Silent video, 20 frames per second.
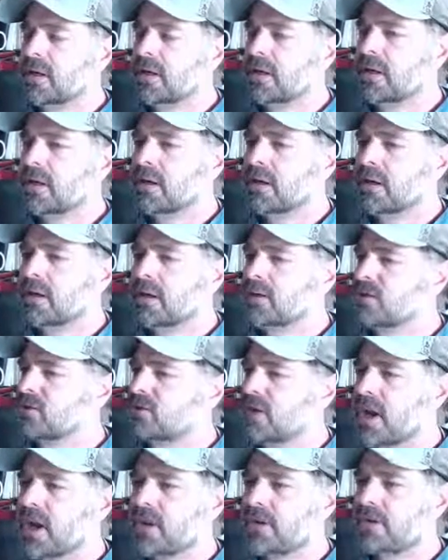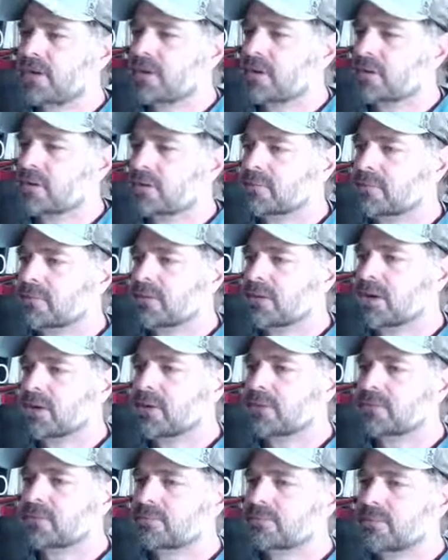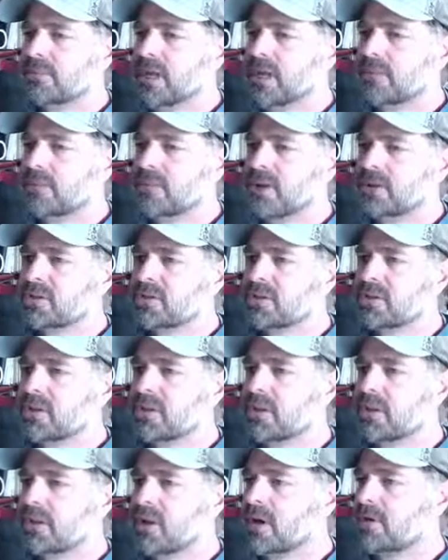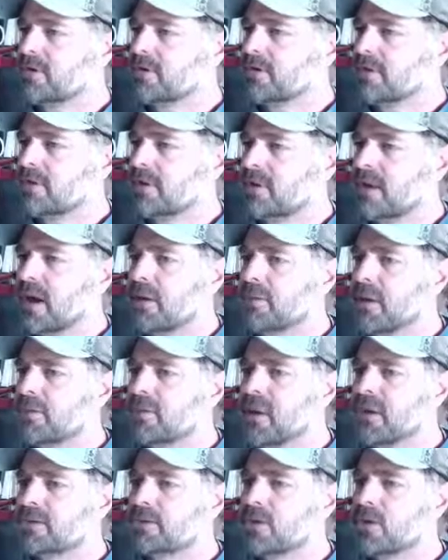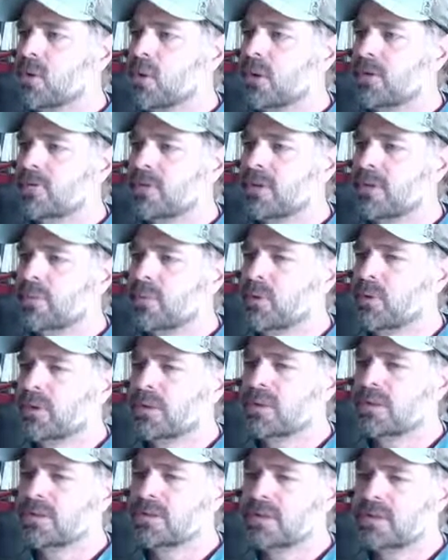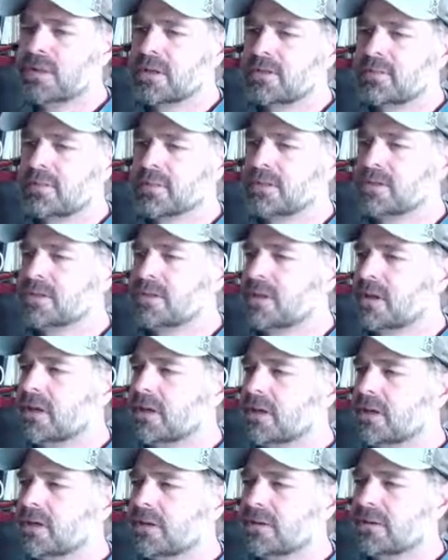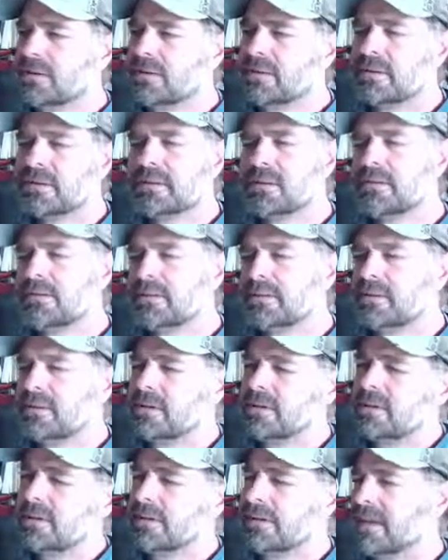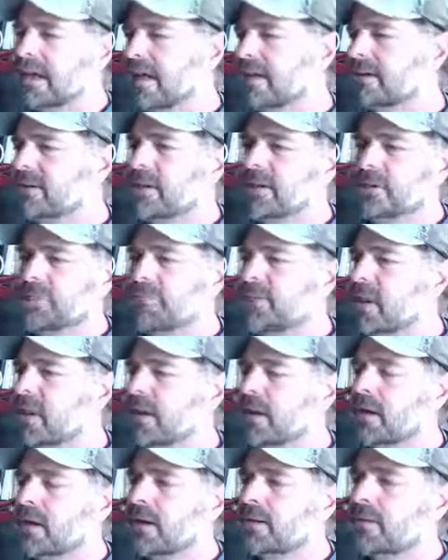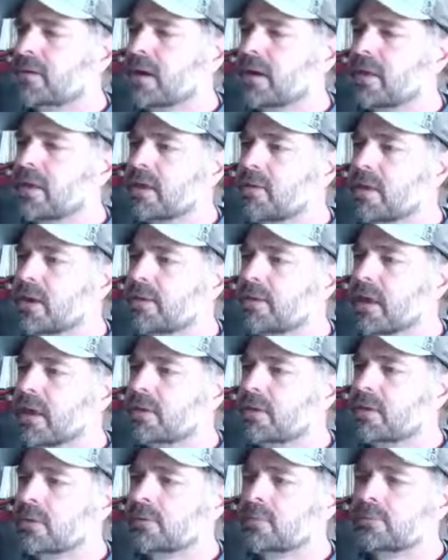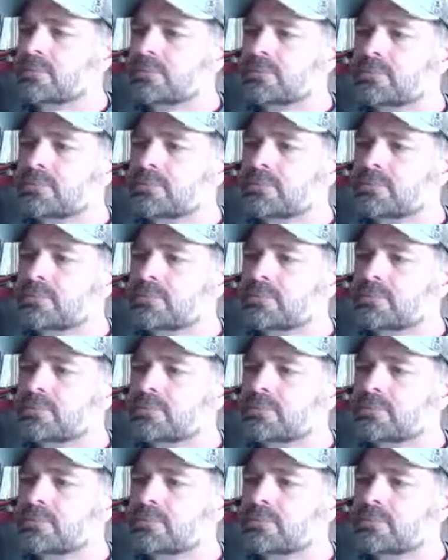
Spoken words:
And those jacks are, at best, I'm at best a coin flip against them. Is that, I don't know. I've got to think about that one.